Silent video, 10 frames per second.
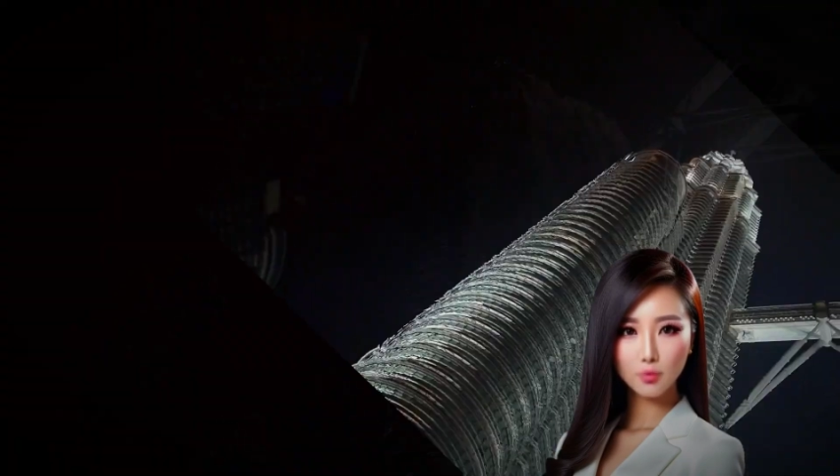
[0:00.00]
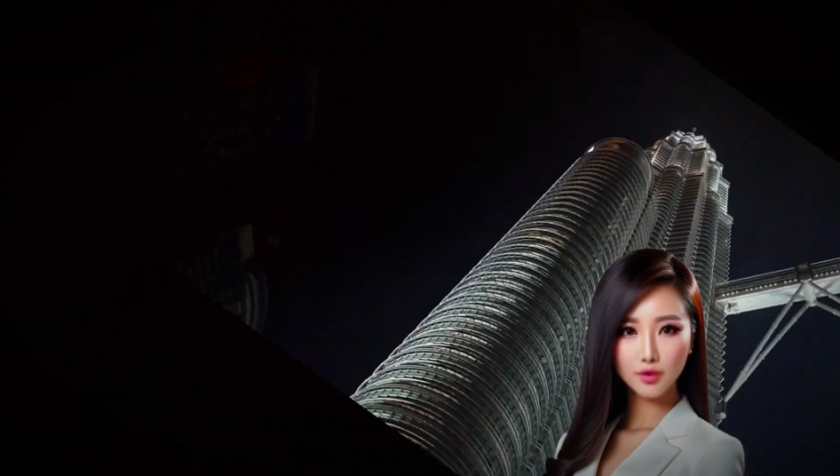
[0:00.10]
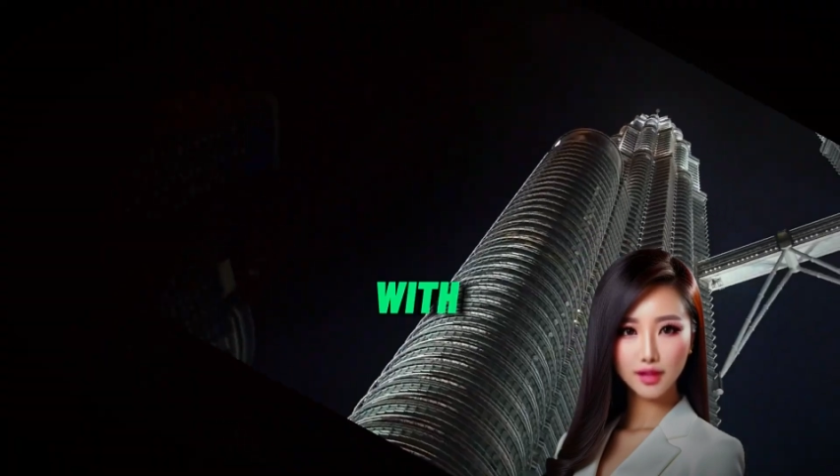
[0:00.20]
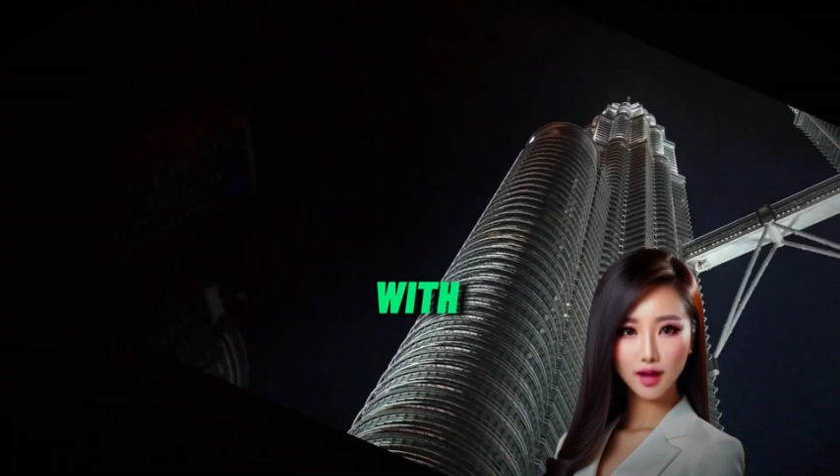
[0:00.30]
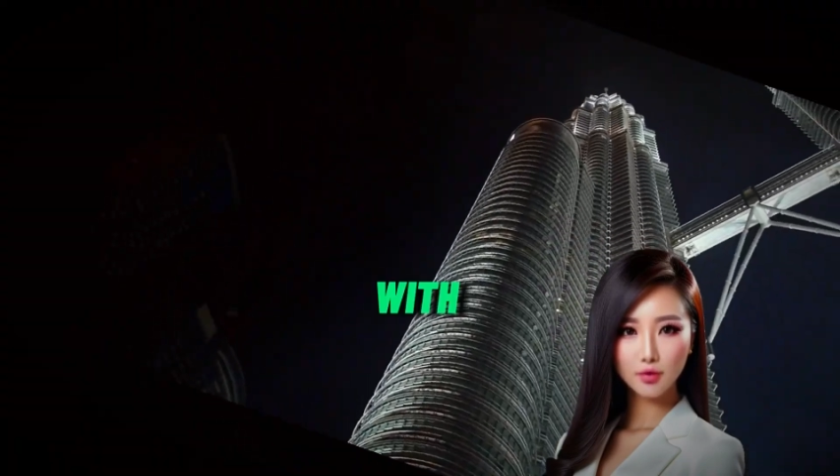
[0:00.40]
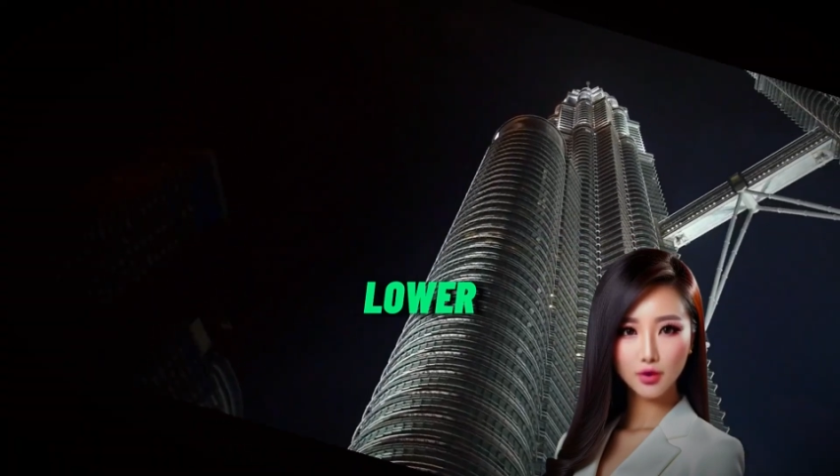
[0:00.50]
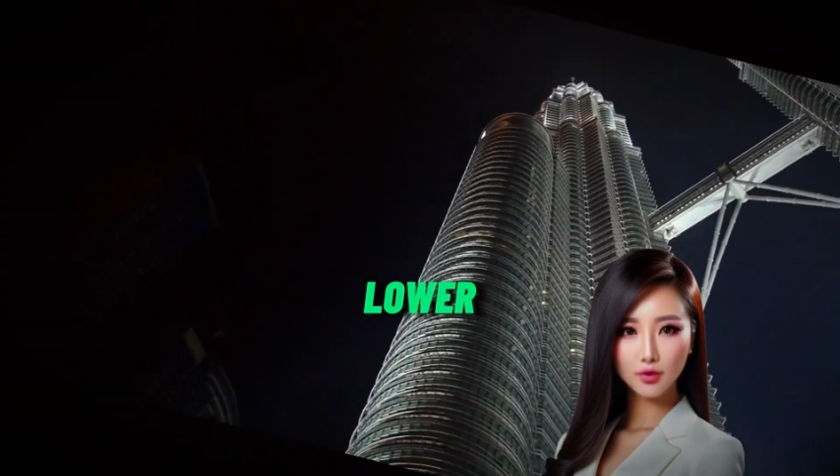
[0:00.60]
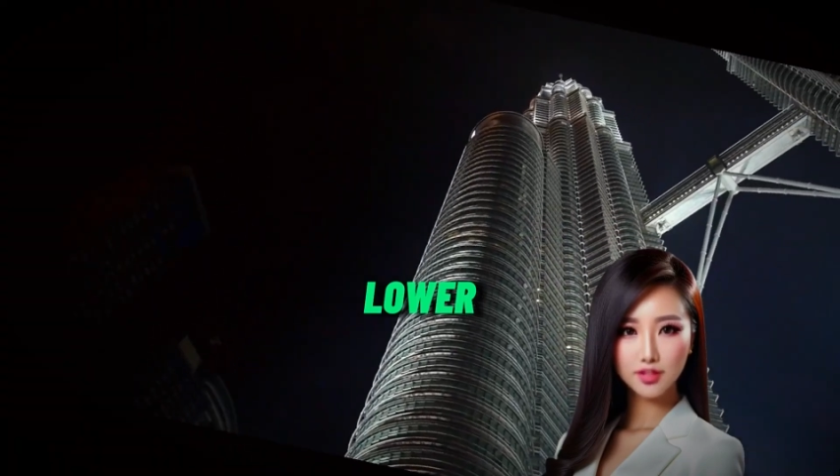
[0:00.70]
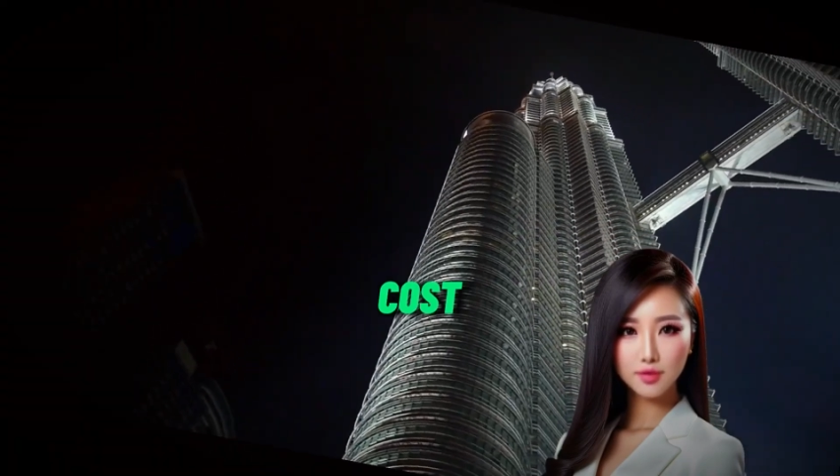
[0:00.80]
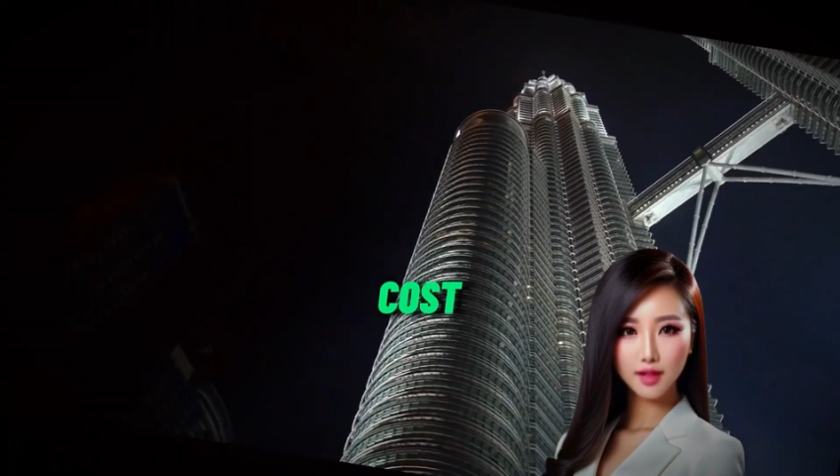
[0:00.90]
With a lower
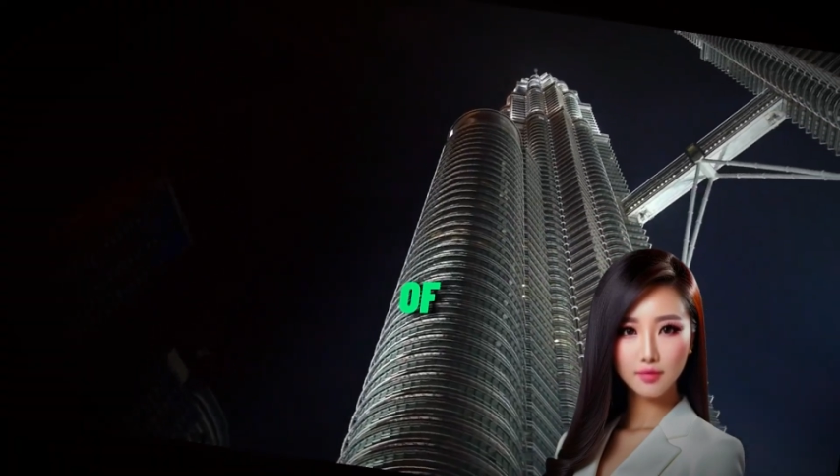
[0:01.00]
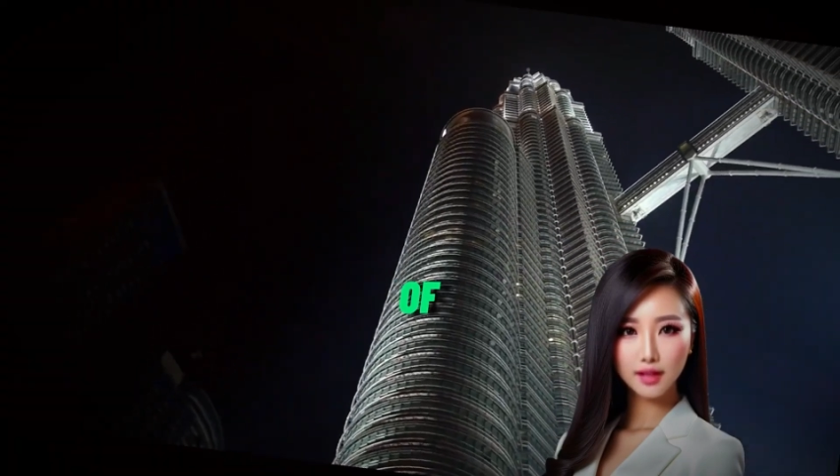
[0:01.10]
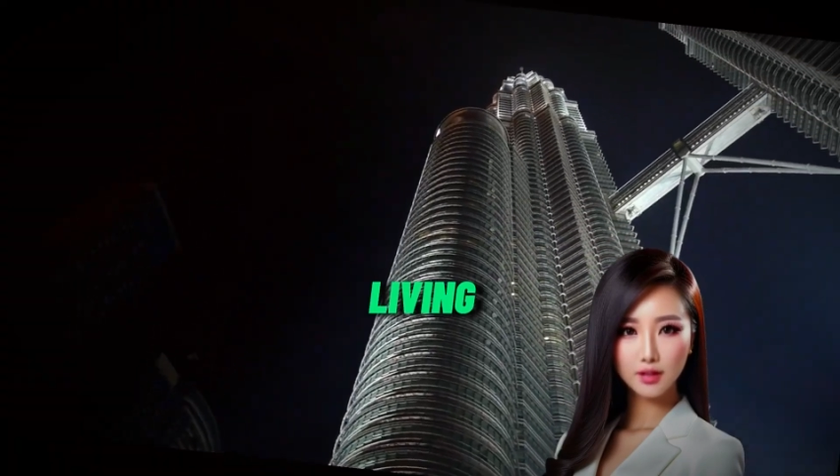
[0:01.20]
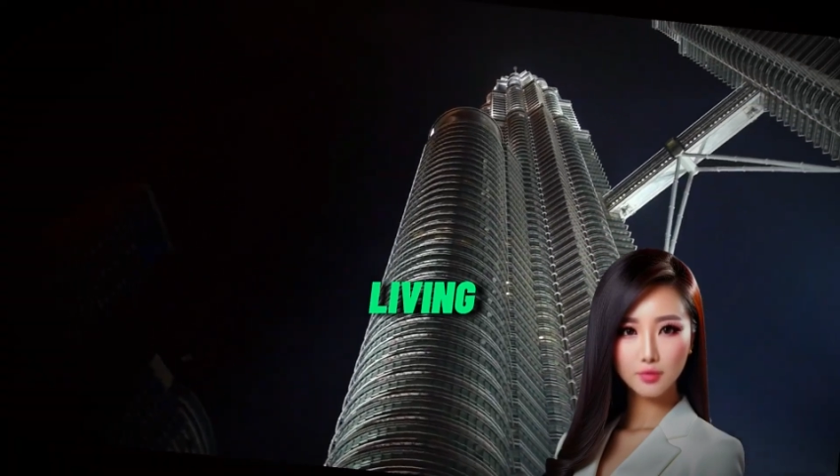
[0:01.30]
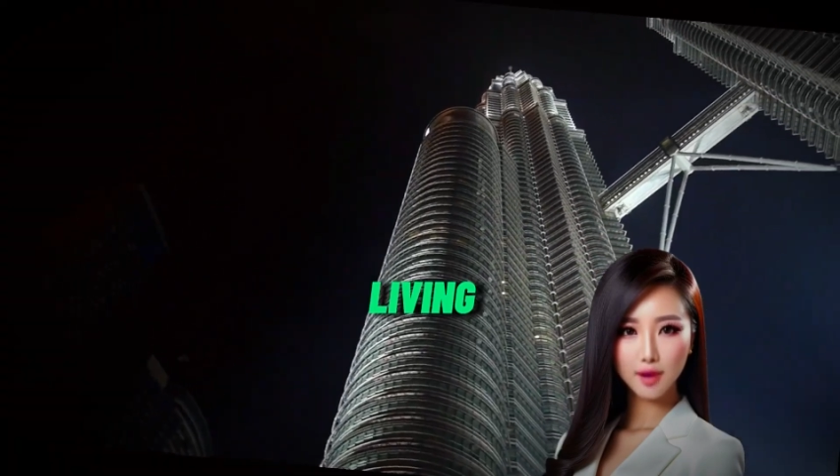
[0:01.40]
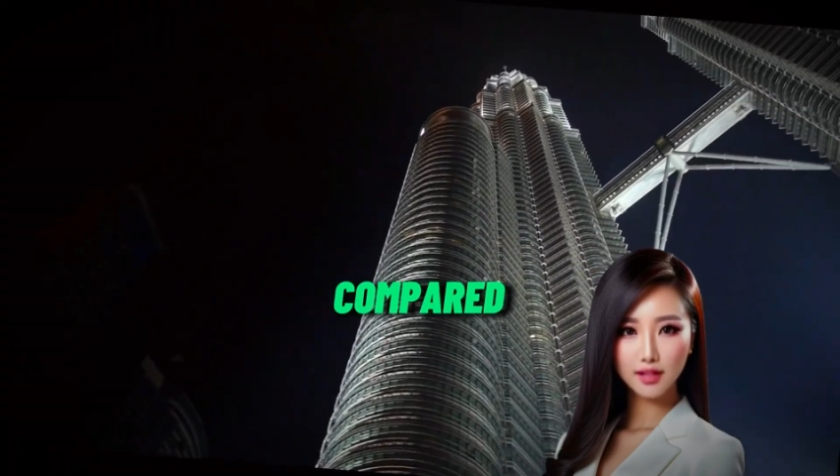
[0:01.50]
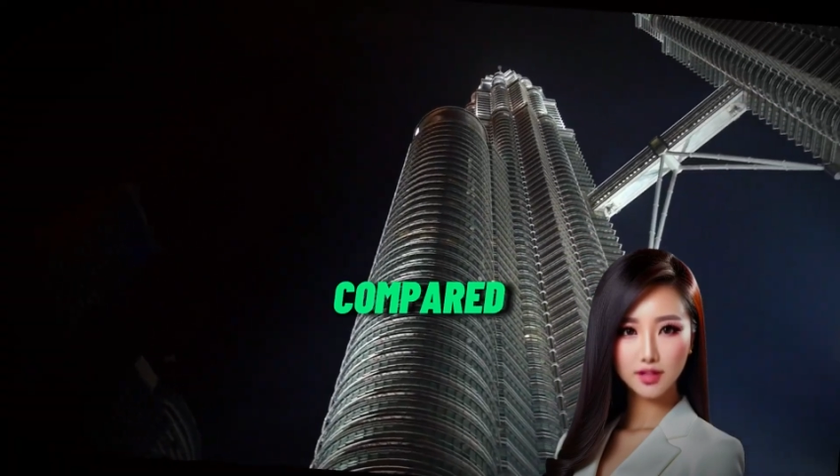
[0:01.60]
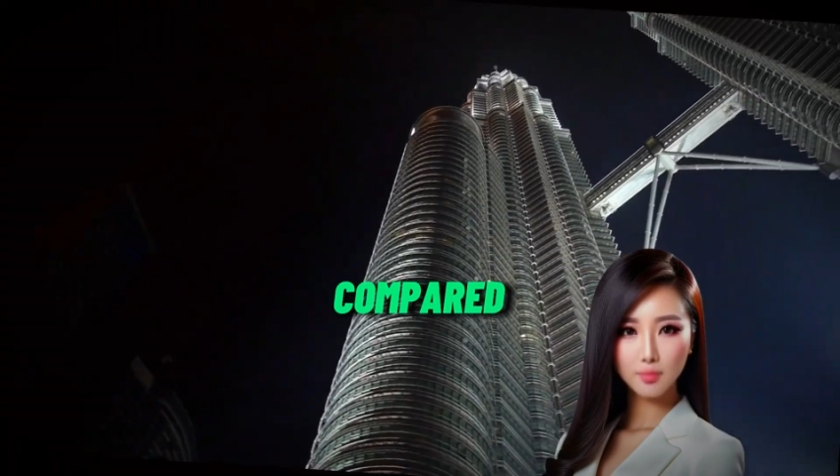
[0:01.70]
cost of living compared